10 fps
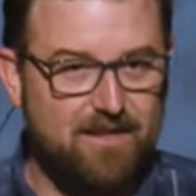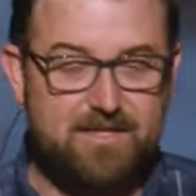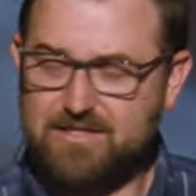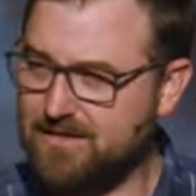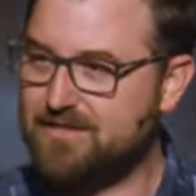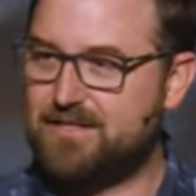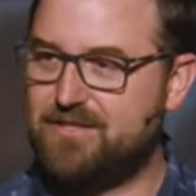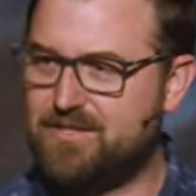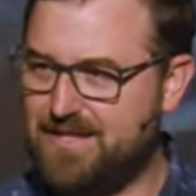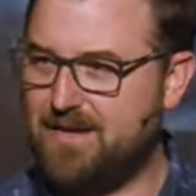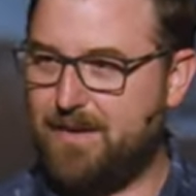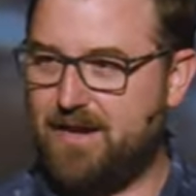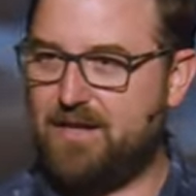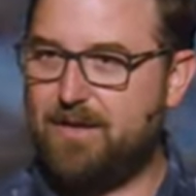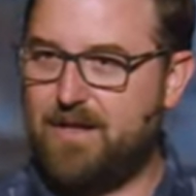Like, seriously, just think
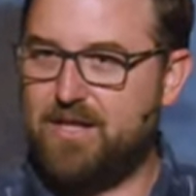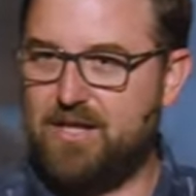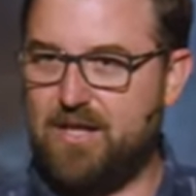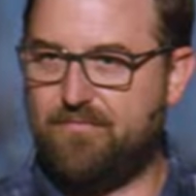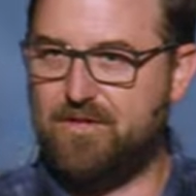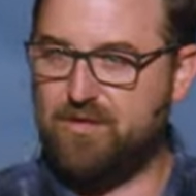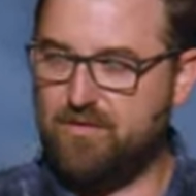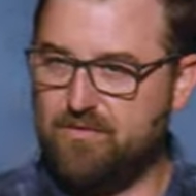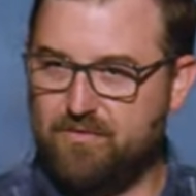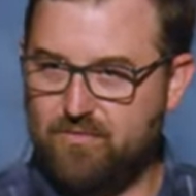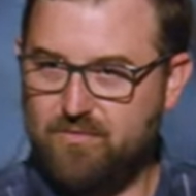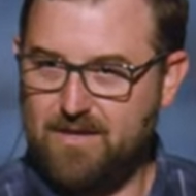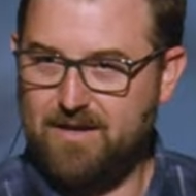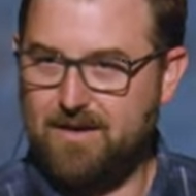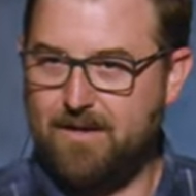about it. If
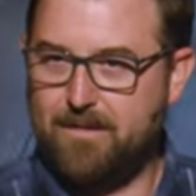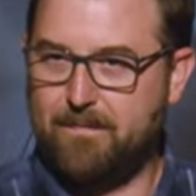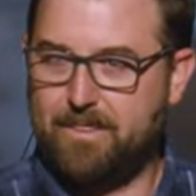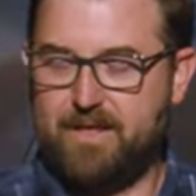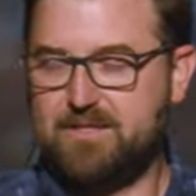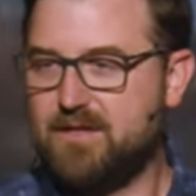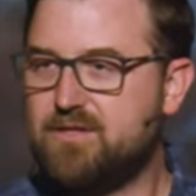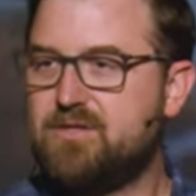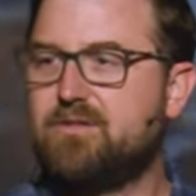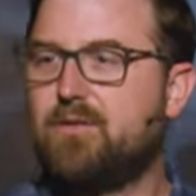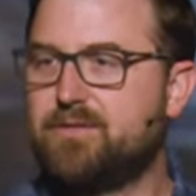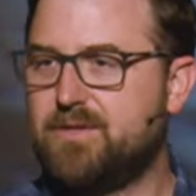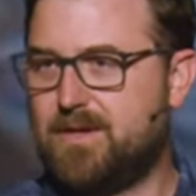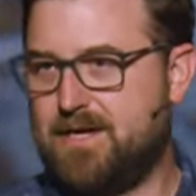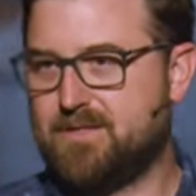you, let's say that you go
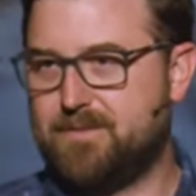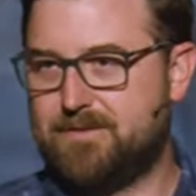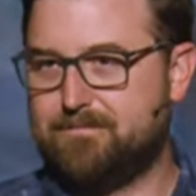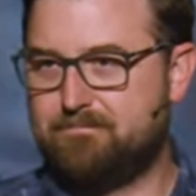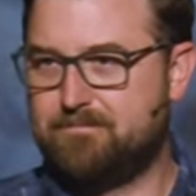into a hospital